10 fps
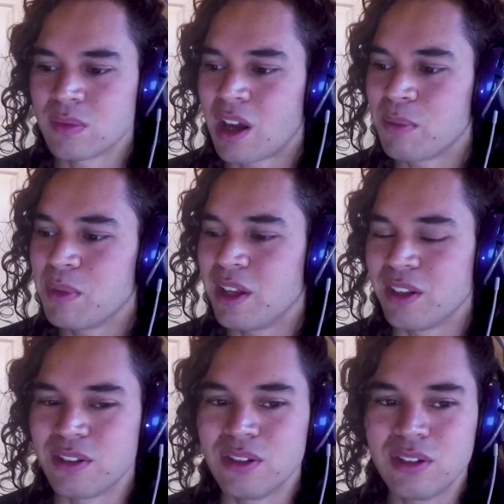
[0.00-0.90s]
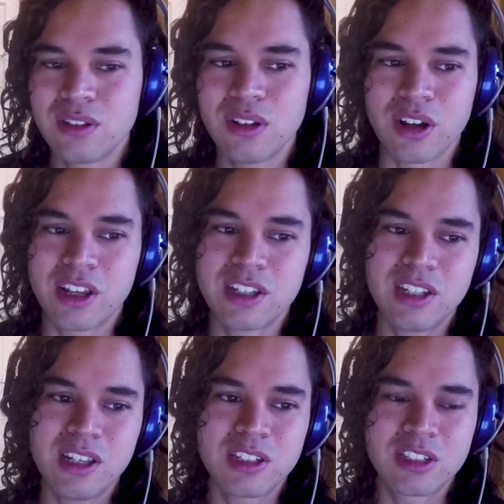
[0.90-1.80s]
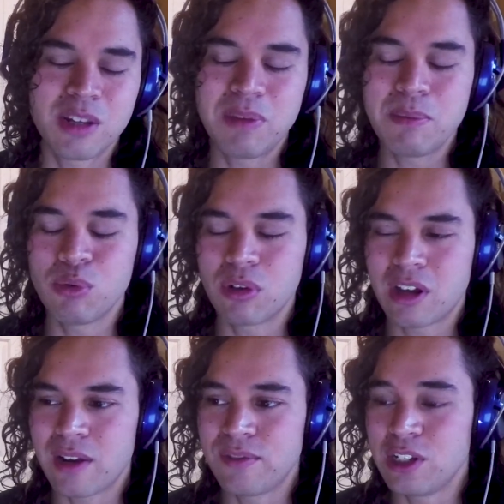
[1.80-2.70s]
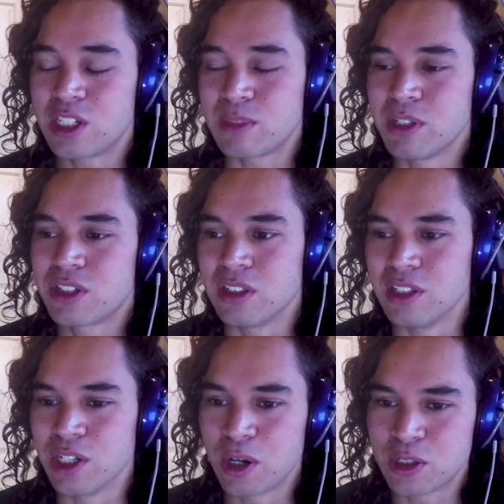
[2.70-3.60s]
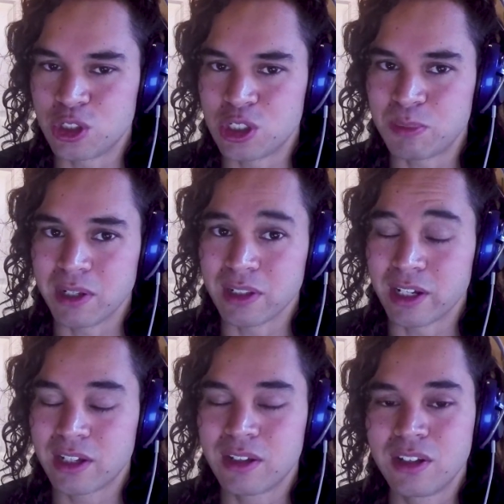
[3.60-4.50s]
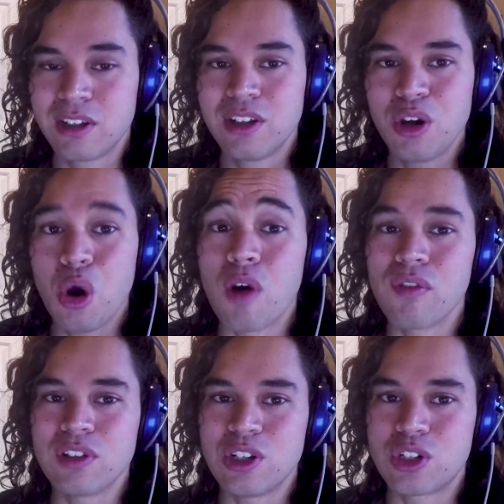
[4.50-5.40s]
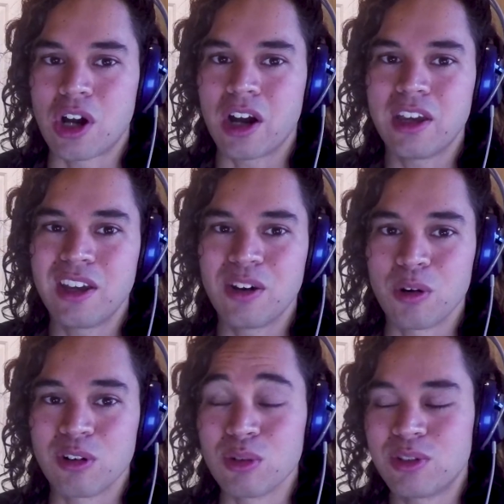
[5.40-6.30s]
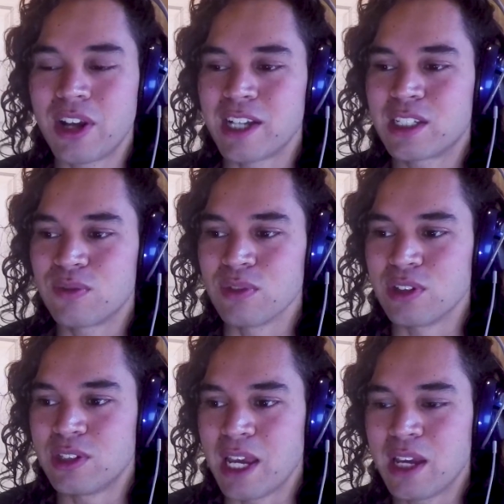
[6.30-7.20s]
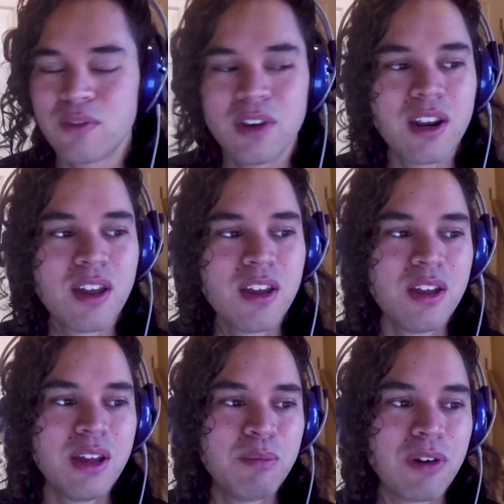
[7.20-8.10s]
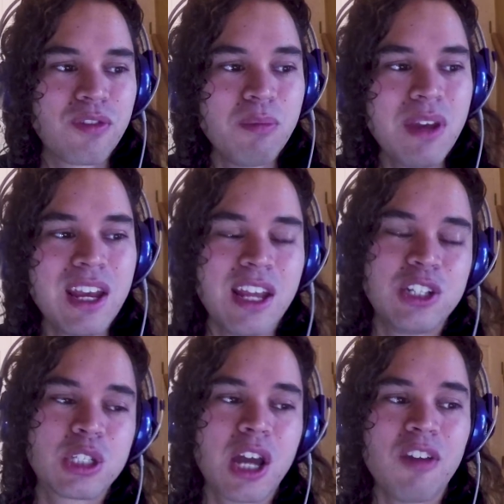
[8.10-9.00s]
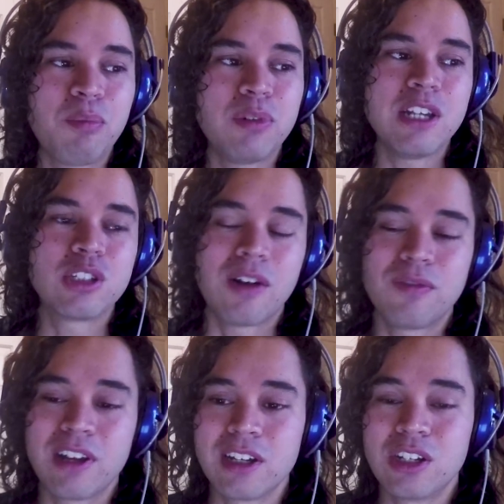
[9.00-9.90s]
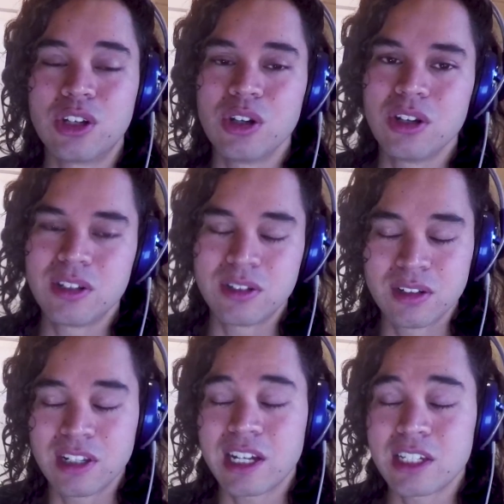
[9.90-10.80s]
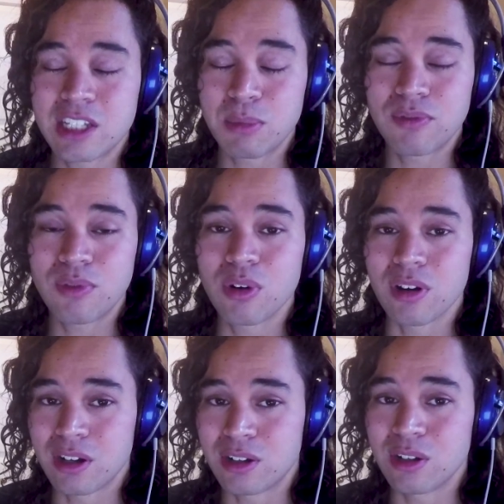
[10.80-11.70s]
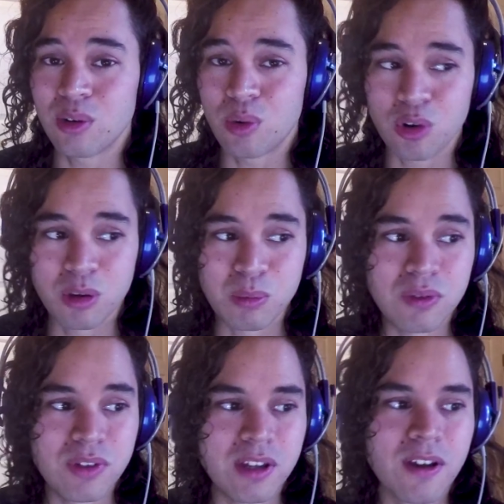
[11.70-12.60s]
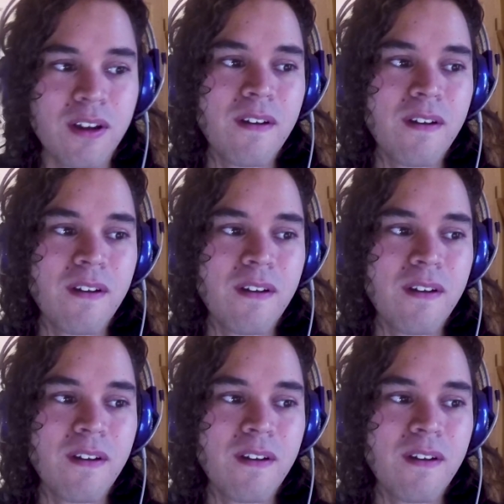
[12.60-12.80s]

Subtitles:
I mean, look, some people will kind of dismiss the lyrics as just being like overly shocking or grotesque for the sake of it. But for me, it just kind of plays off like a good, like I said before, a good horror movie.